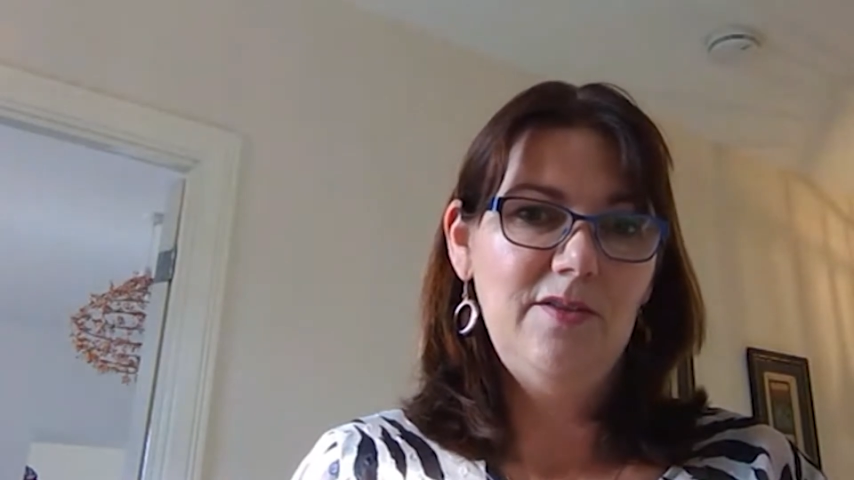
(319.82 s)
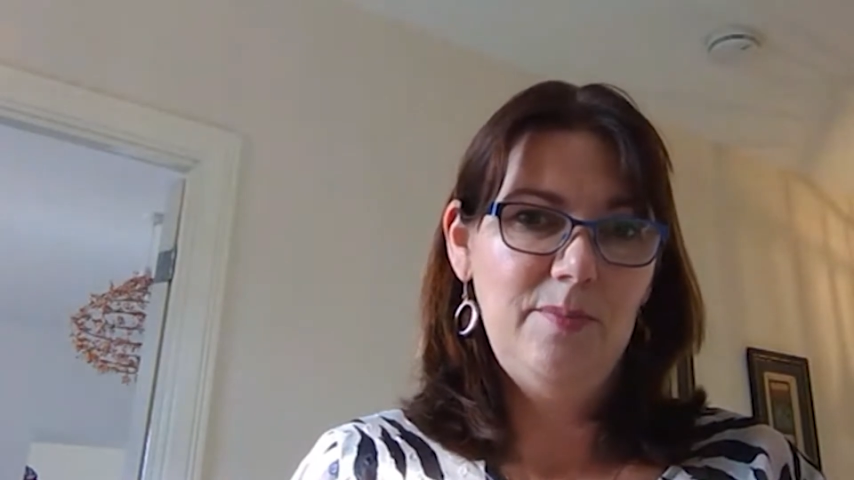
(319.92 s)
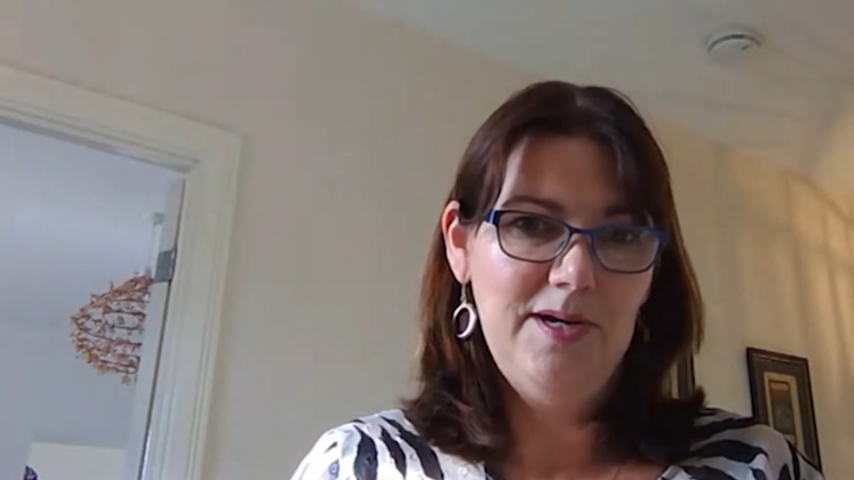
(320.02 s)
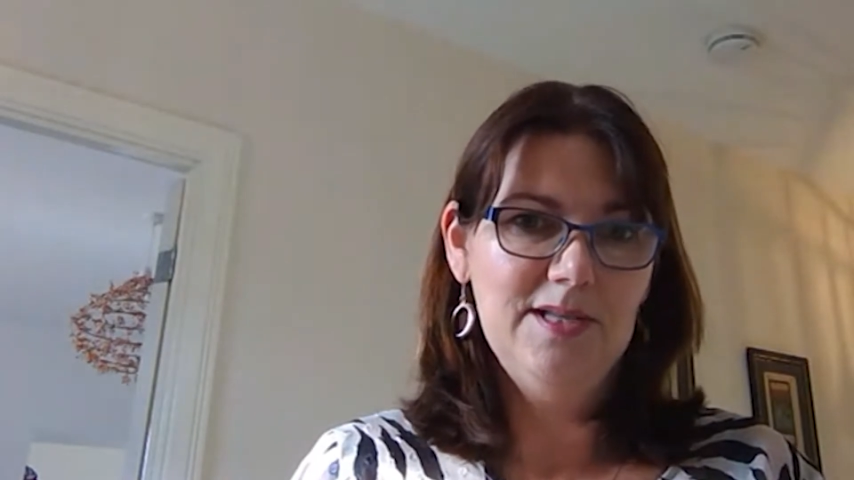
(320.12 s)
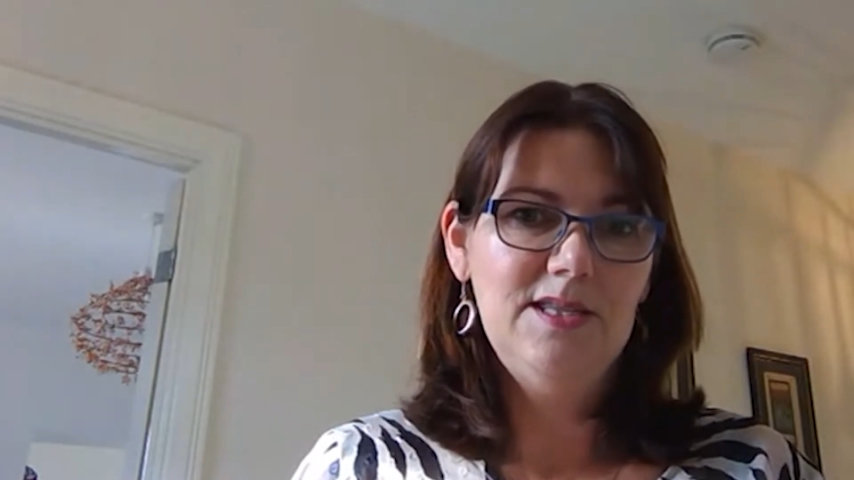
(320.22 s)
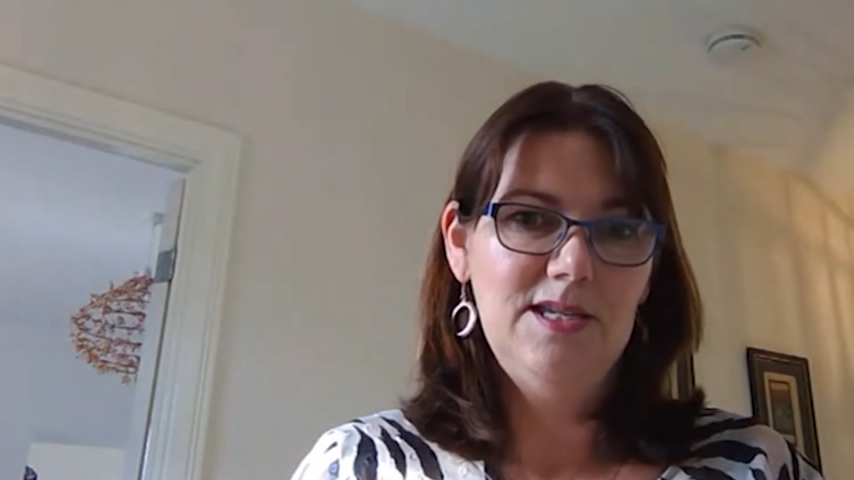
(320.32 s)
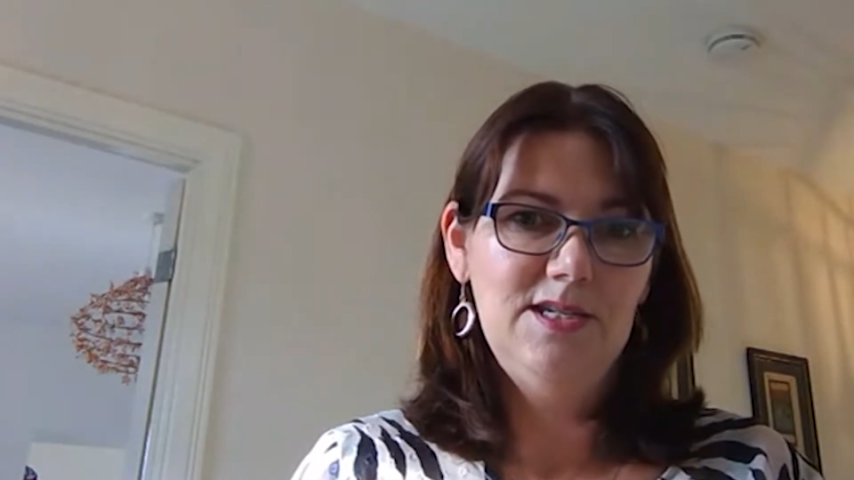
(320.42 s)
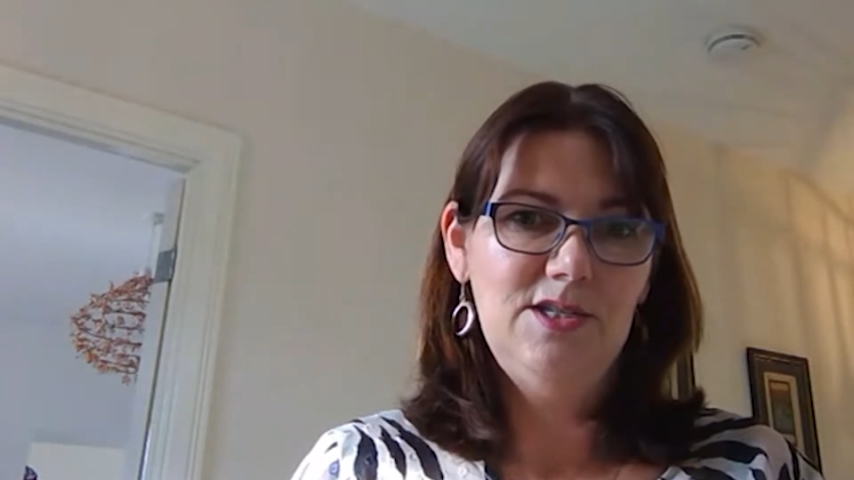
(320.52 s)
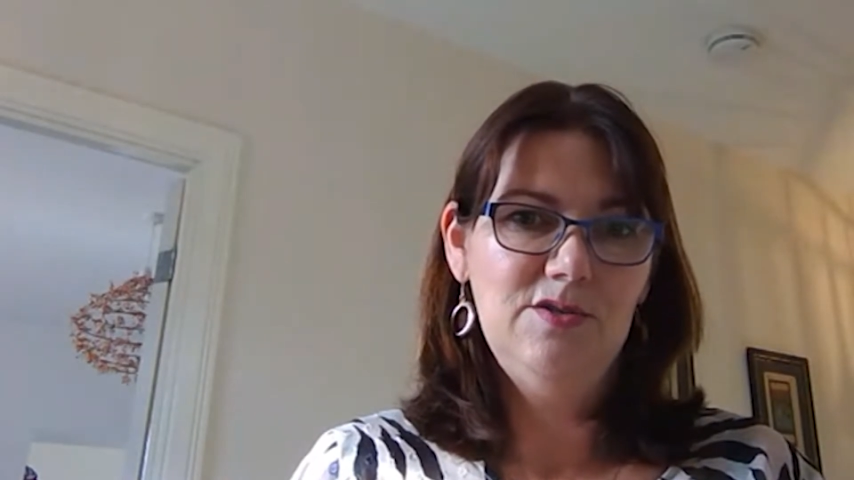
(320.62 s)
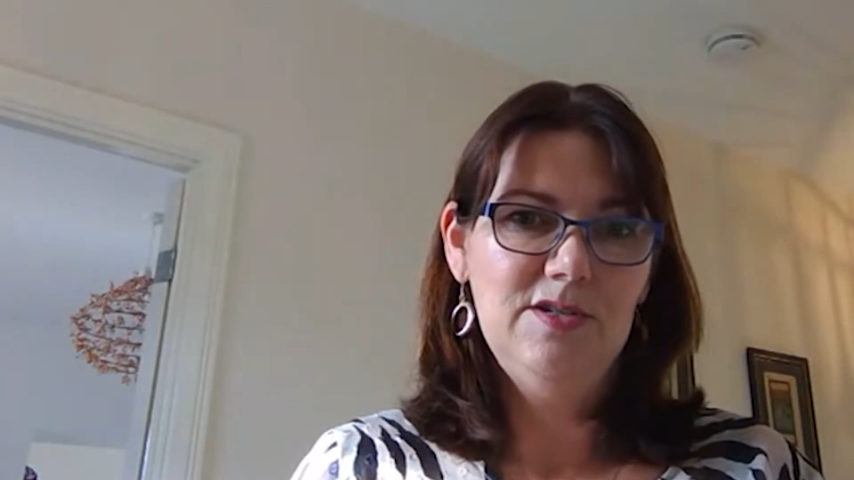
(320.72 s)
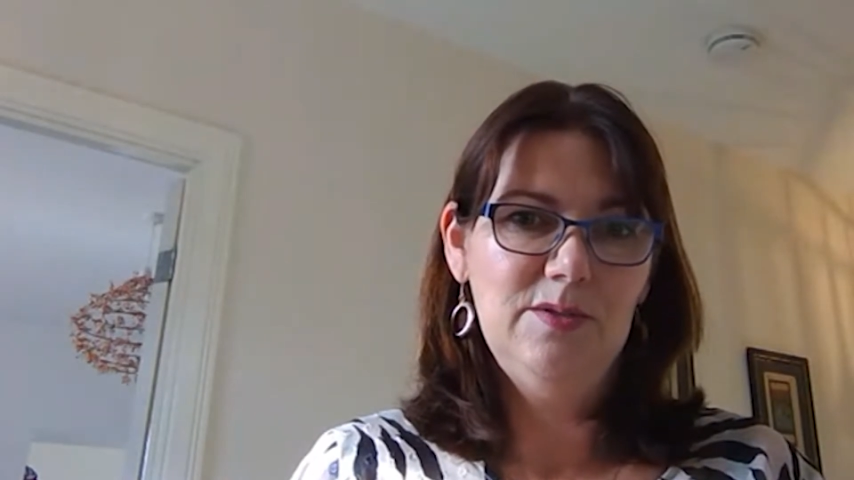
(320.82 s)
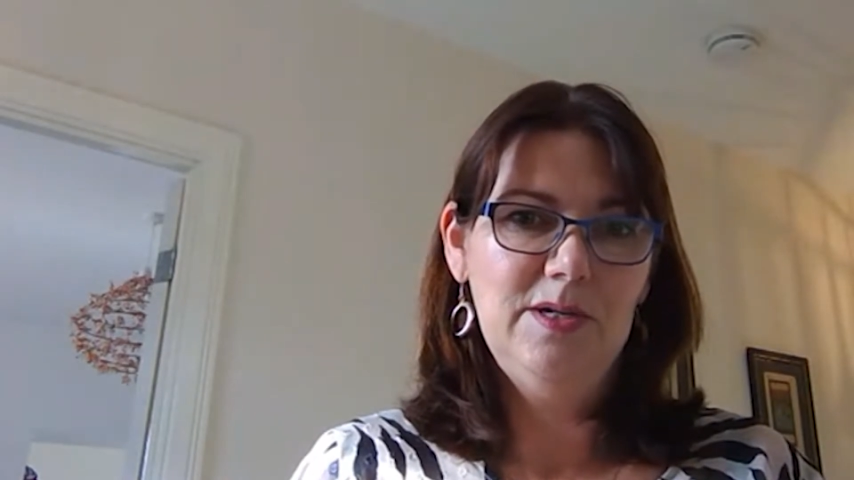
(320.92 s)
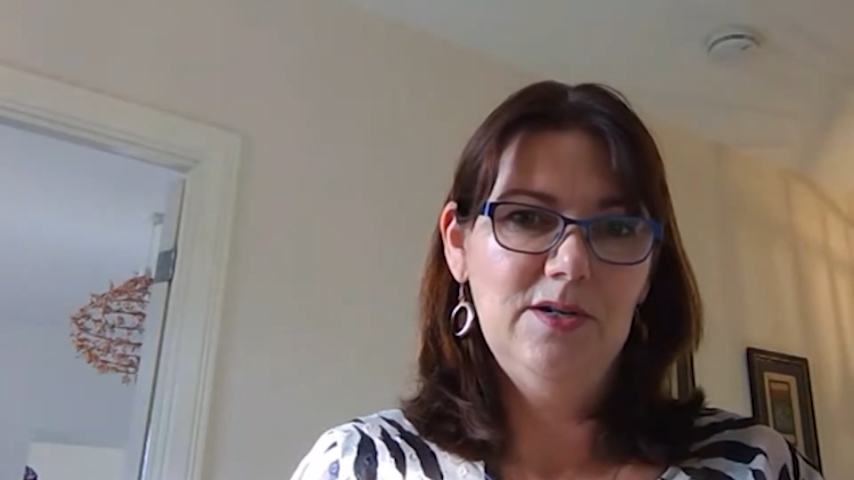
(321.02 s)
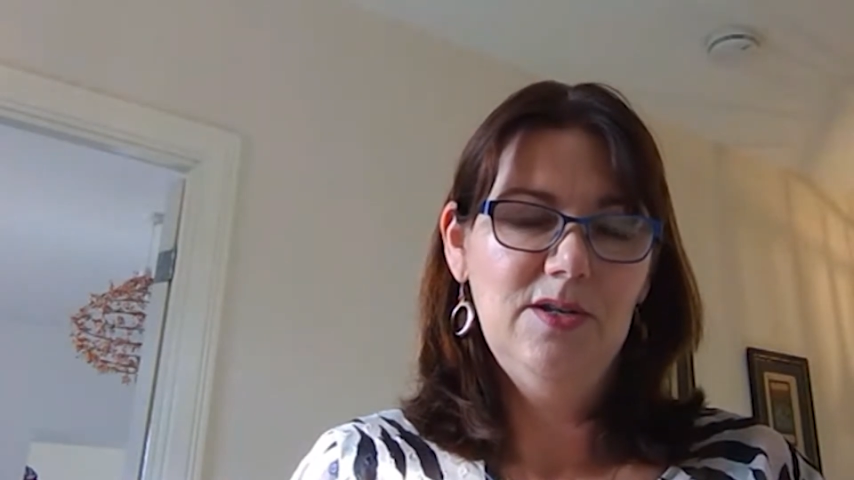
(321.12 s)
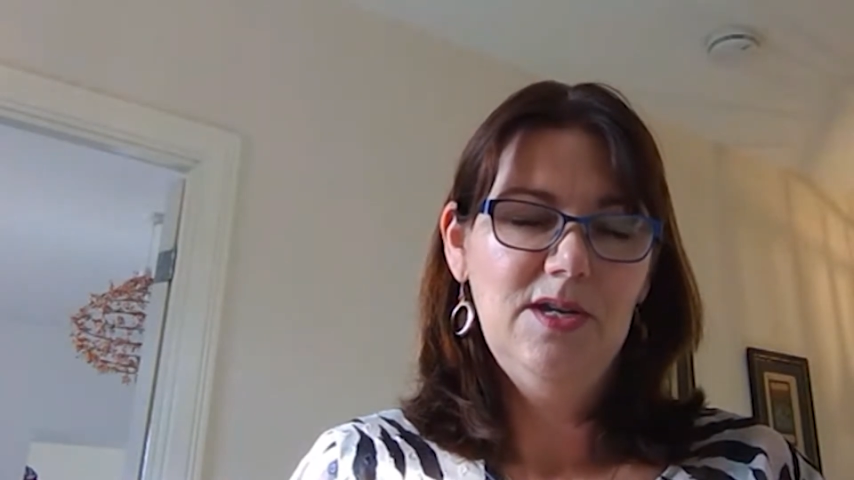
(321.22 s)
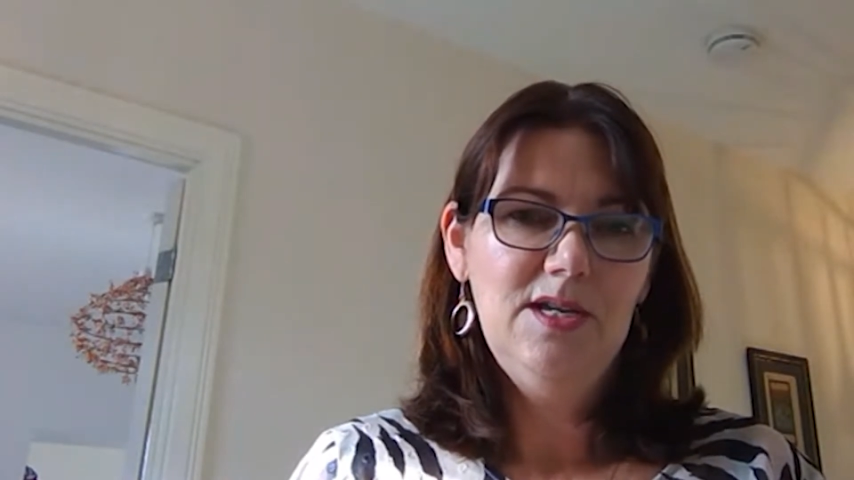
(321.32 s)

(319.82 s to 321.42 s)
other parts of the industry as well.